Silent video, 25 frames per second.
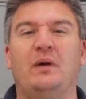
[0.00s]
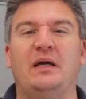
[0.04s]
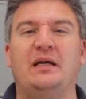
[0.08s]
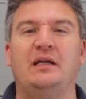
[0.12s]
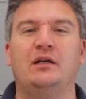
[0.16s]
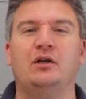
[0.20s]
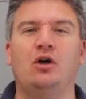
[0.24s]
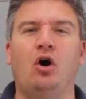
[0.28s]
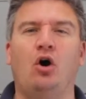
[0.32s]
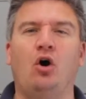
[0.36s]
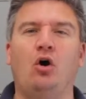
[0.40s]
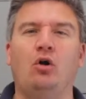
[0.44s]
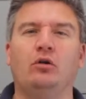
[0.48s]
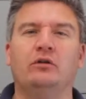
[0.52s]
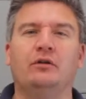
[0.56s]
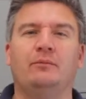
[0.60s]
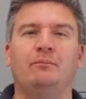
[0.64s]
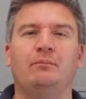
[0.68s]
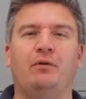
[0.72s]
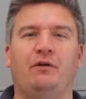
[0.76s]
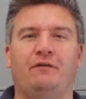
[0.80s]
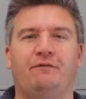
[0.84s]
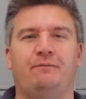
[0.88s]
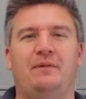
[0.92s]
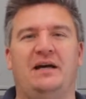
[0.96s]
in
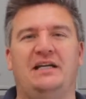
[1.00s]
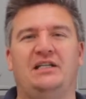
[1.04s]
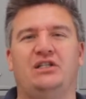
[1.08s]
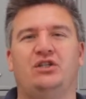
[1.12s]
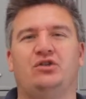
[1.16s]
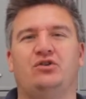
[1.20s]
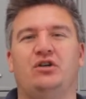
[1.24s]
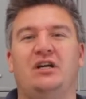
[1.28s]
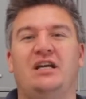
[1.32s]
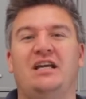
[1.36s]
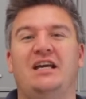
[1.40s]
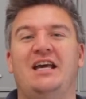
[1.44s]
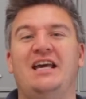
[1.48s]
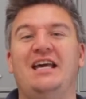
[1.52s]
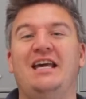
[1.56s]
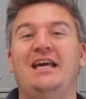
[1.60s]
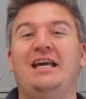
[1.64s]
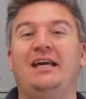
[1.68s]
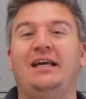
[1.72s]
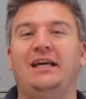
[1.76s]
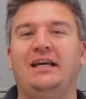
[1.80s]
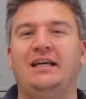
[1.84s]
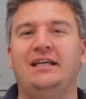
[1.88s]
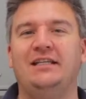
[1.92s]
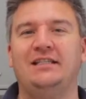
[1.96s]
golden puff pastry.
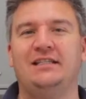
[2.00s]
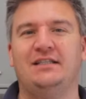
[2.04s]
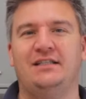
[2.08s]
It is